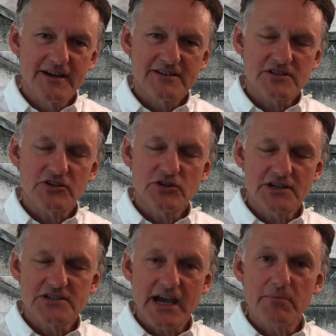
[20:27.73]
It's a good
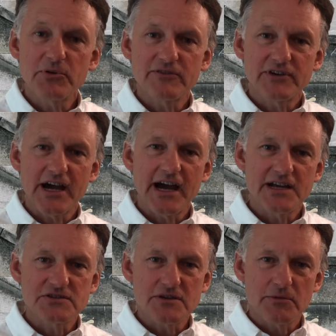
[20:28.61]
example of
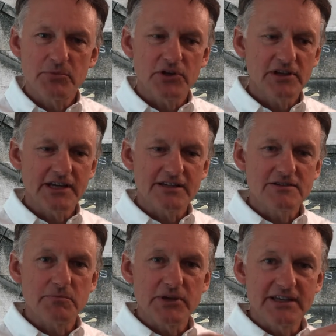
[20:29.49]
God's ability
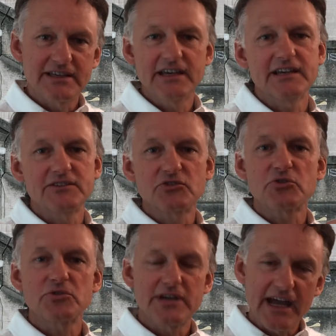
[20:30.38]
to begin
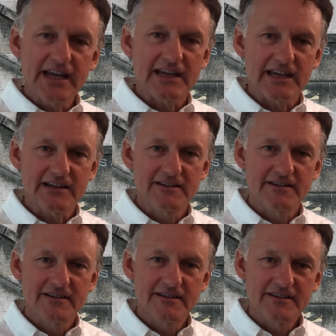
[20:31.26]
creating
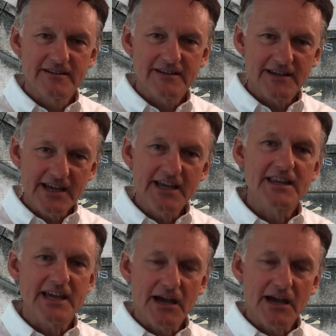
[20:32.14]
in the